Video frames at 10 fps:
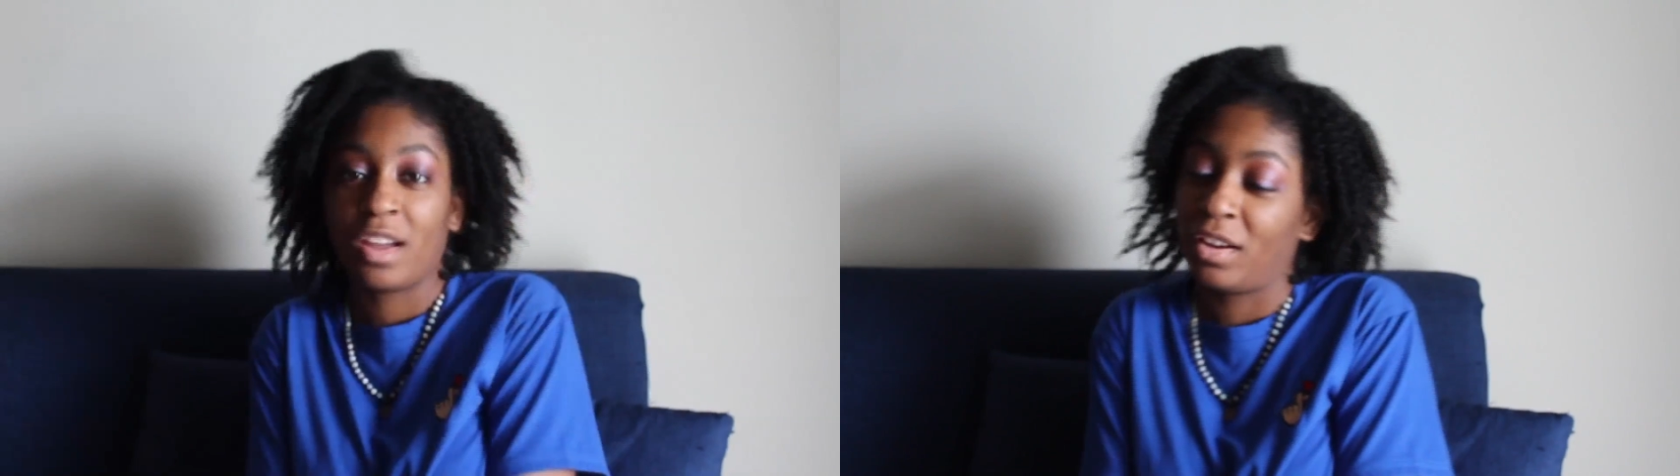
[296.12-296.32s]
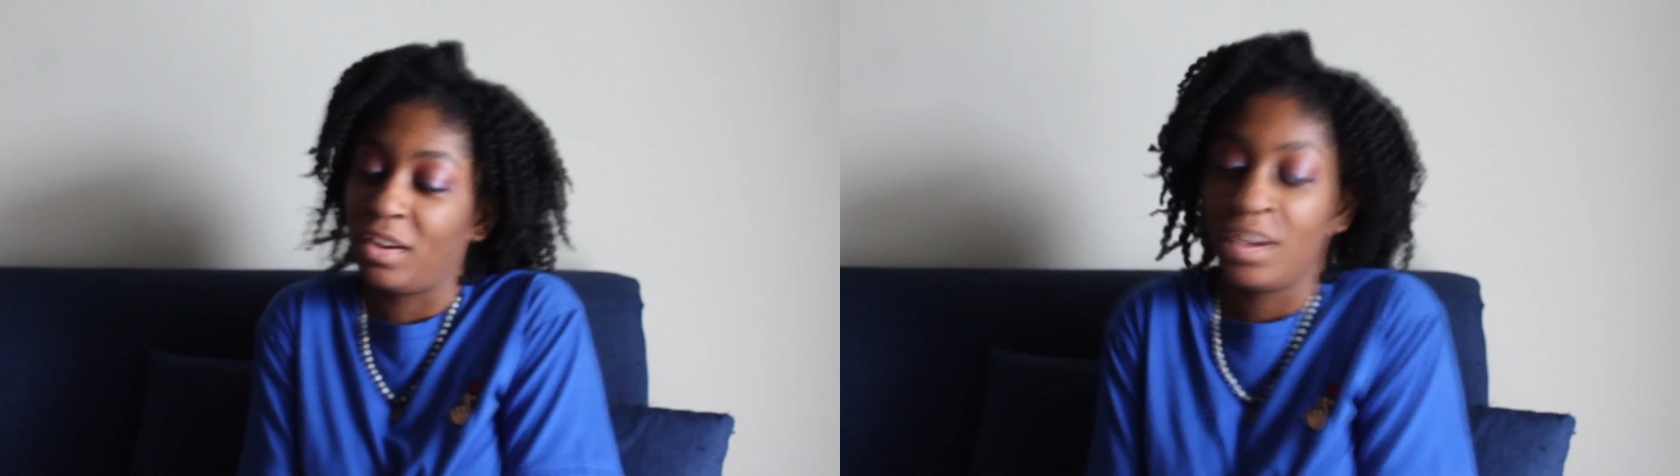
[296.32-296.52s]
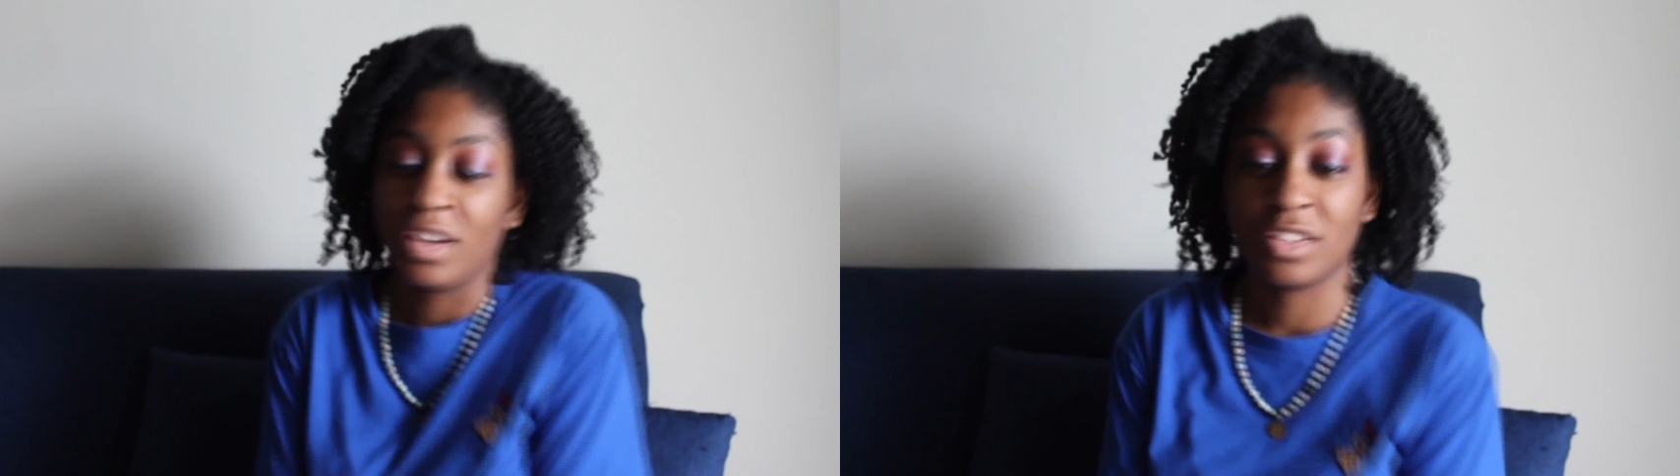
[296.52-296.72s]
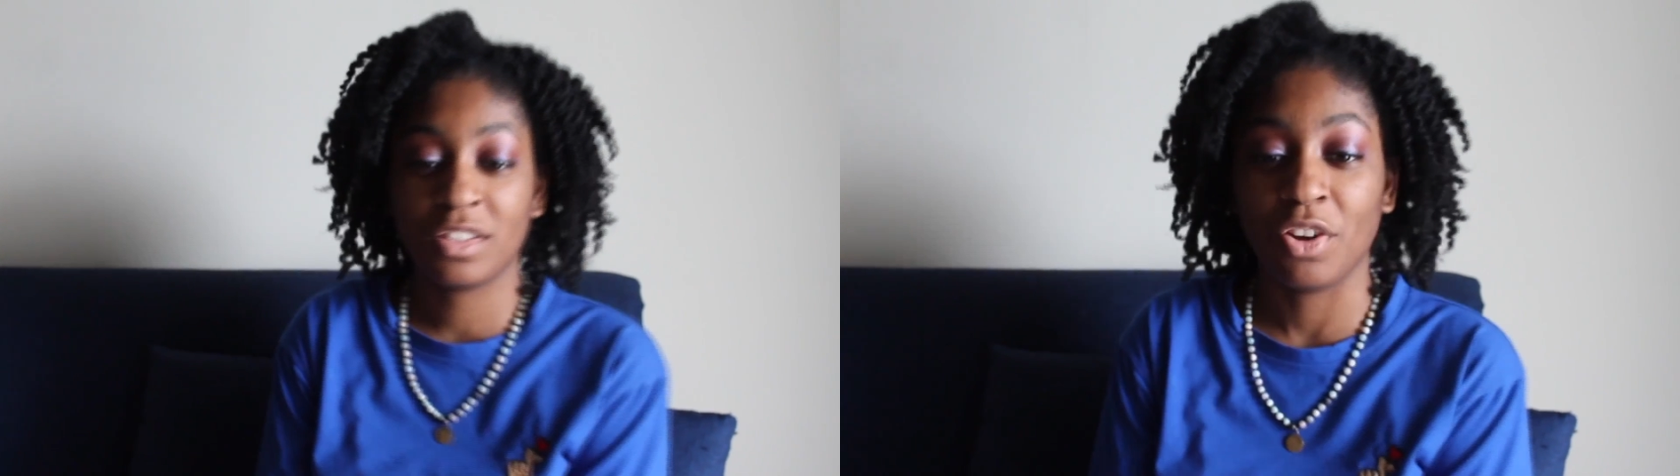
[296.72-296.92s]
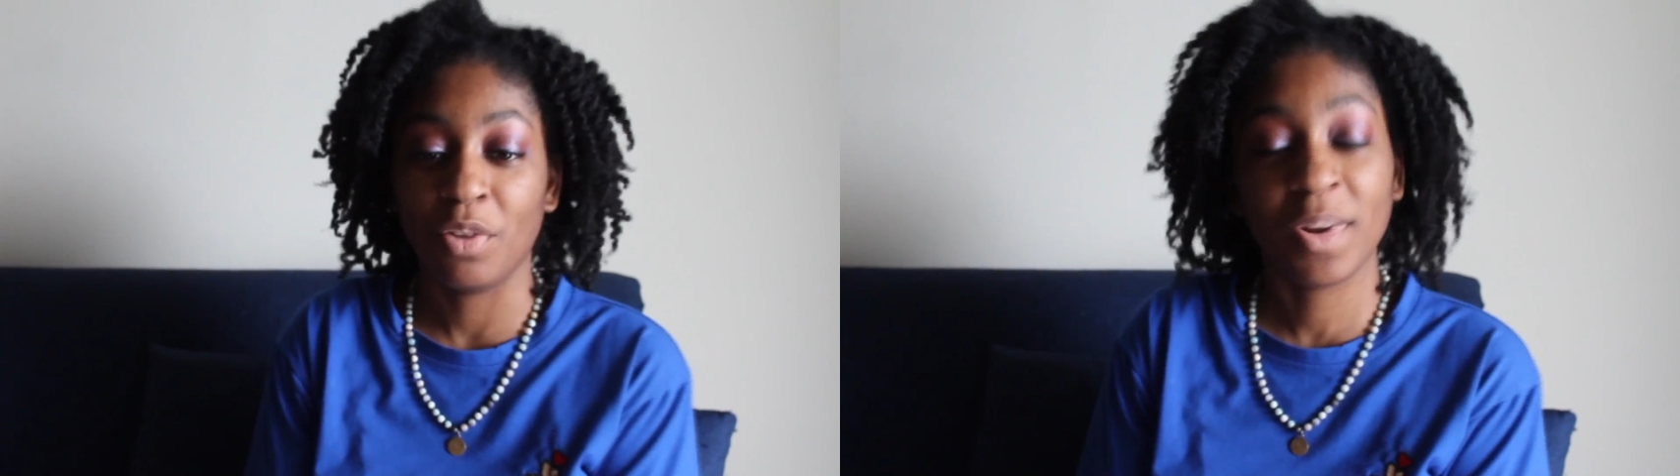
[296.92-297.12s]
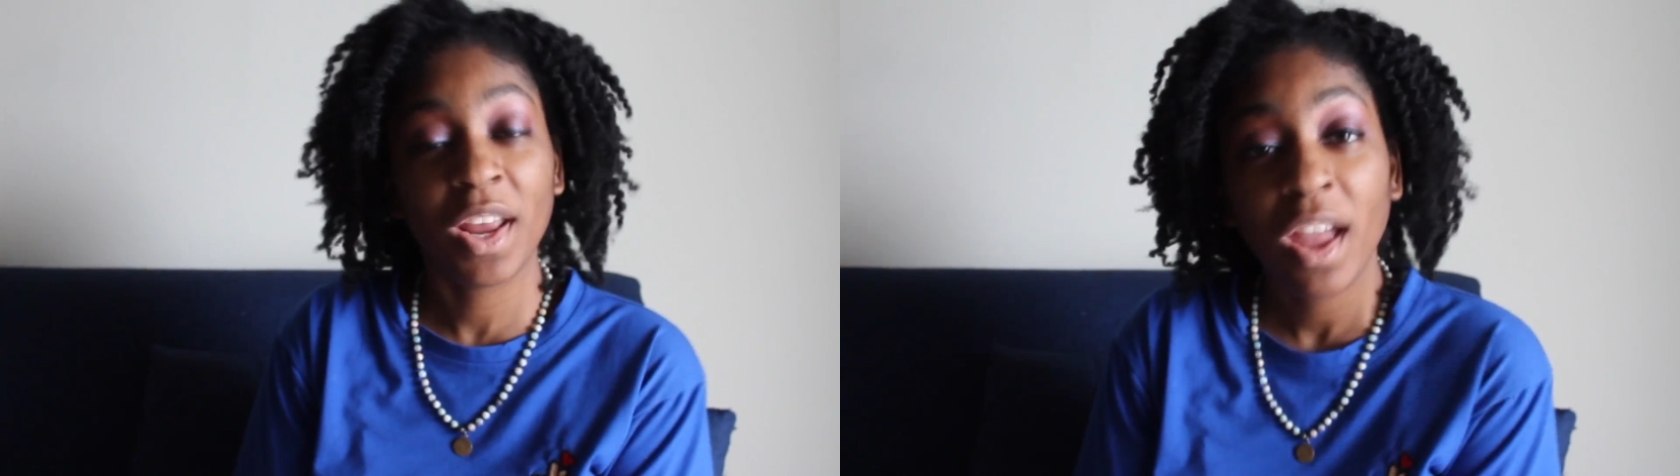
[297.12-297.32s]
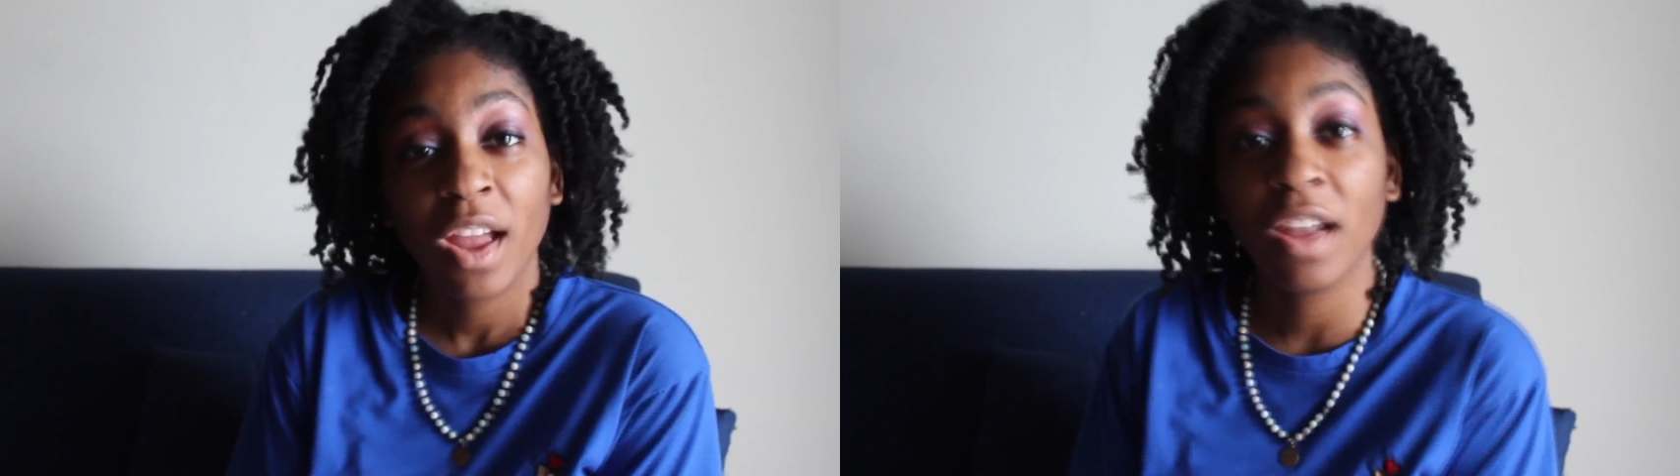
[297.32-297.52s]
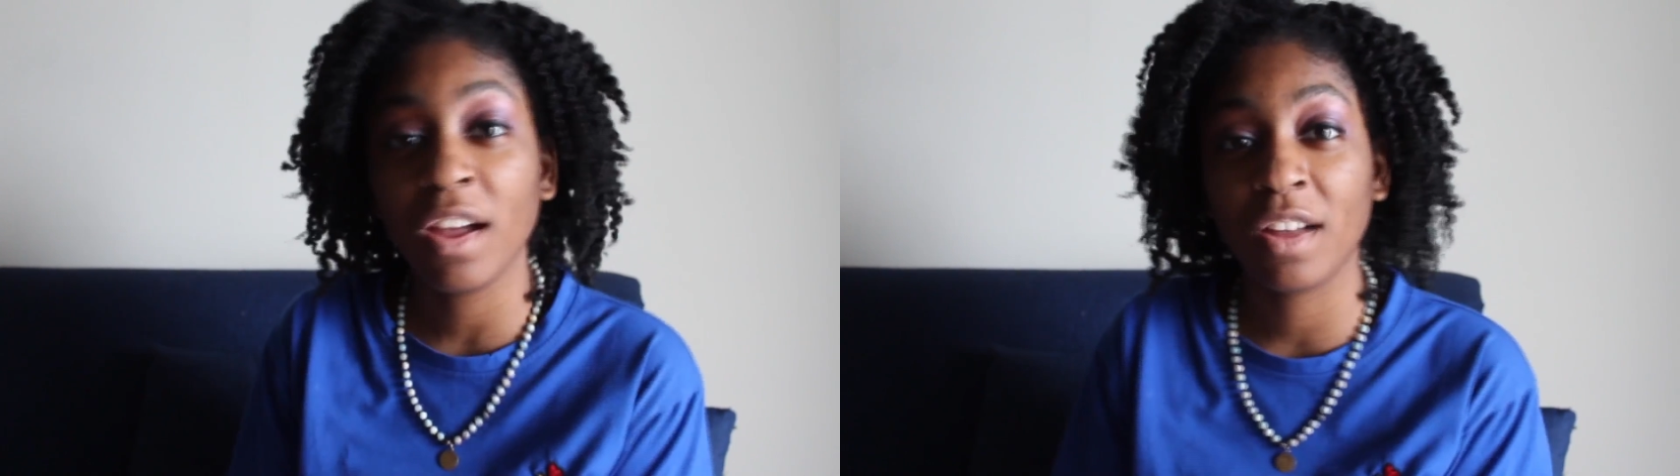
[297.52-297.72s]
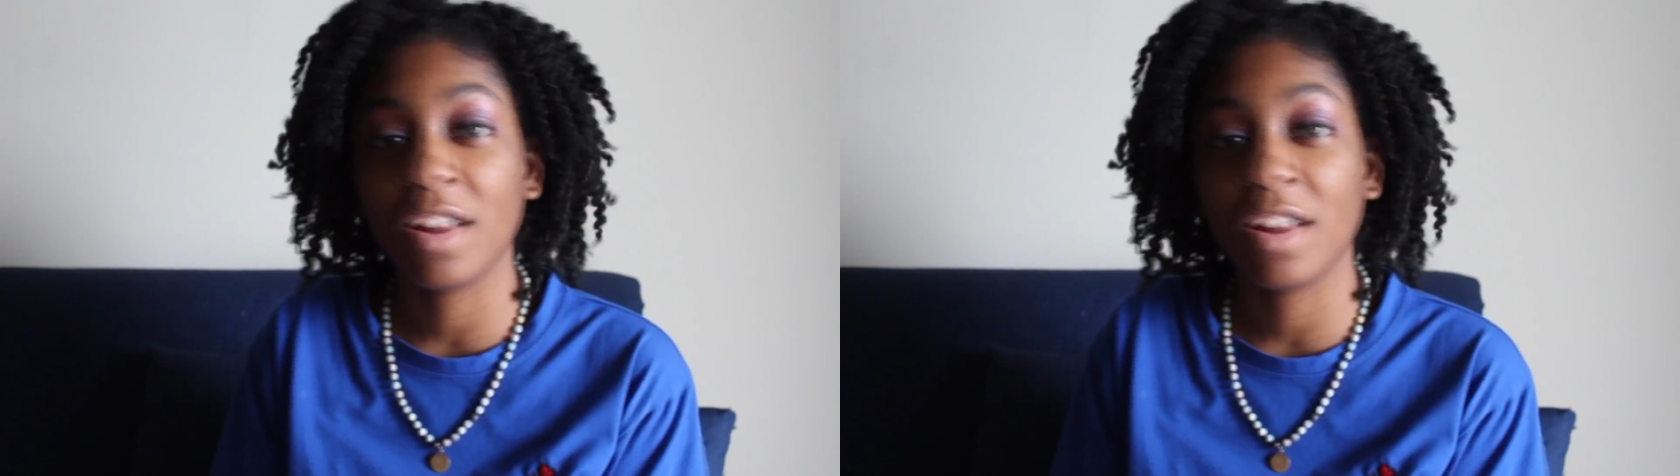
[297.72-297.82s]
Like, she told me to hang on.